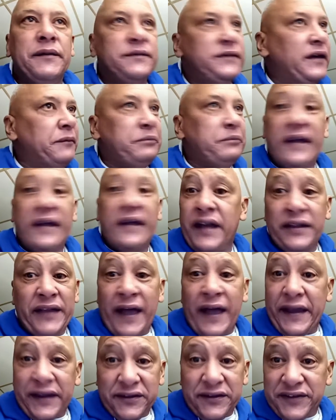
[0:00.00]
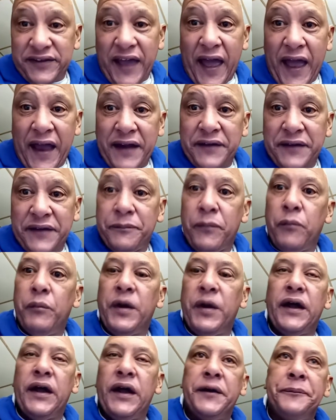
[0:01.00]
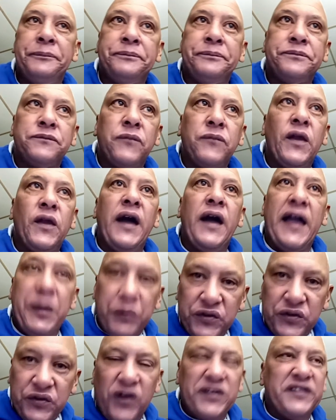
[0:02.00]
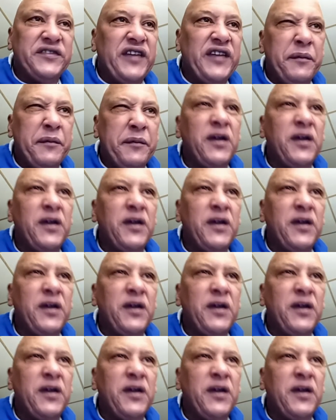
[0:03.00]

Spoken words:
Didn't play nothing like his dad. But he was on the team.